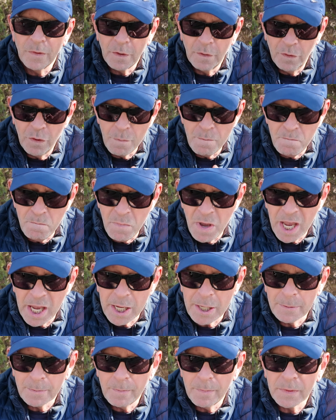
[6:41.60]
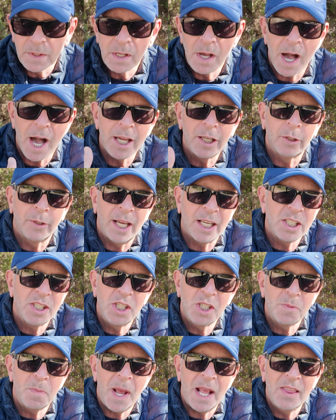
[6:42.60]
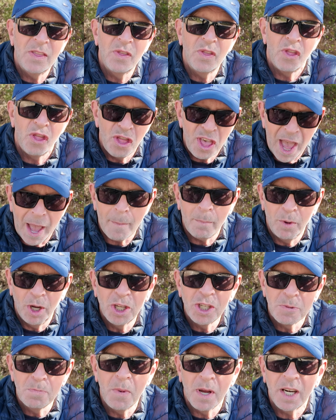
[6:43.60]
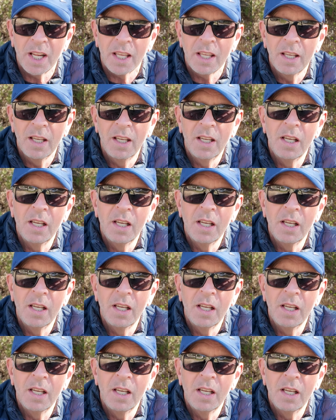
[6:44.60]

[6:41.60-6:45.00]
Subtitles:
for me, I don't actually spend that much money.